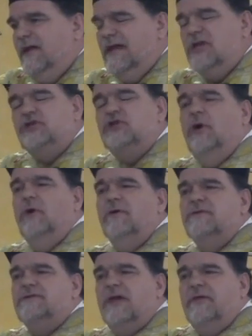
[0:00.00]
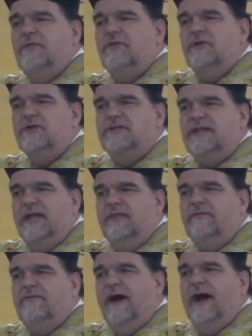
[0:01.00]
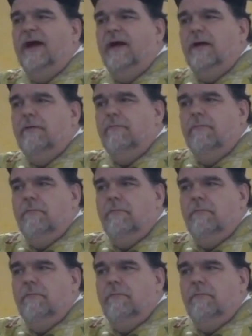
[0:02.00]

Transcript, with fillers: then he shows a thirteenth fire.